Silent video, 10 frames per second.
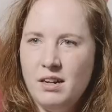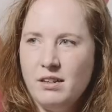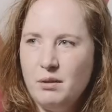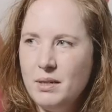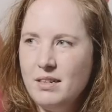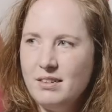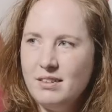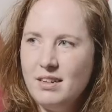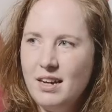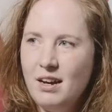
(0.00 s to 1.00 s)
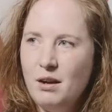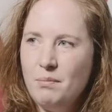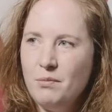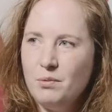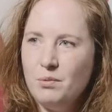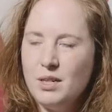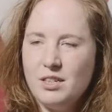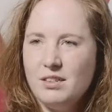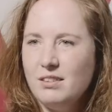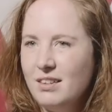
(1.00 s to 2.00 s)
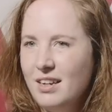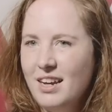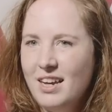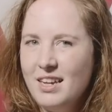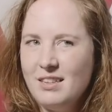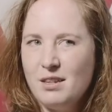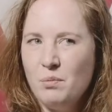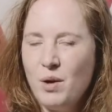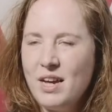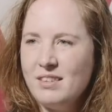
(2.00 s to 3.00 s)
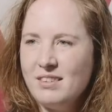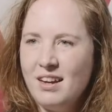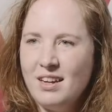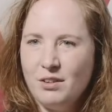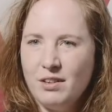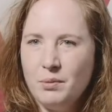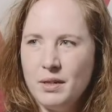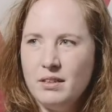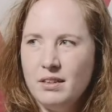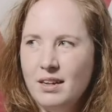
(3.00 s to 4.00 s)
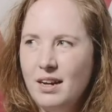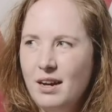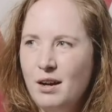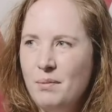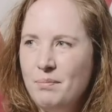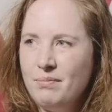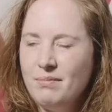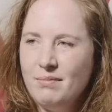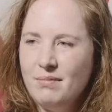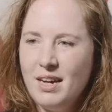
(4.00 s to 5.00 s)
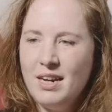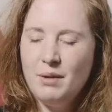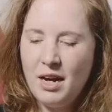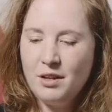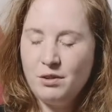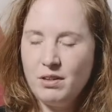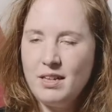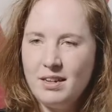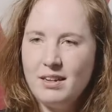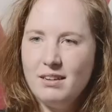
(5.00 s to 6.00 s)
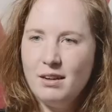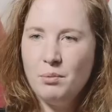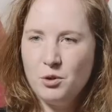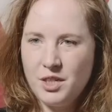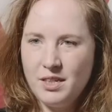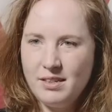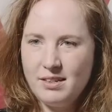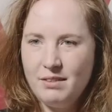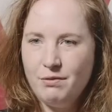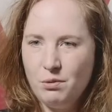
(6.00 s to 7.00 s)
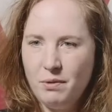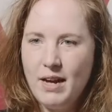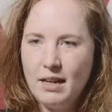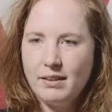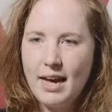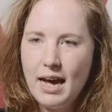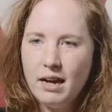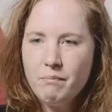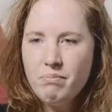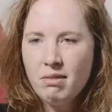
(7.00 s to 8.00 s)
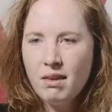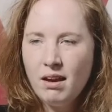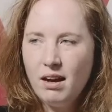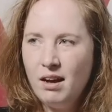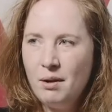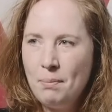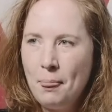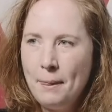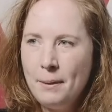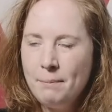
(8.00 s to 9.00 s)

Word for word: argument, um, which in some ways I agree with. Um, I, I agree that abortion is a form of healthcare. Um,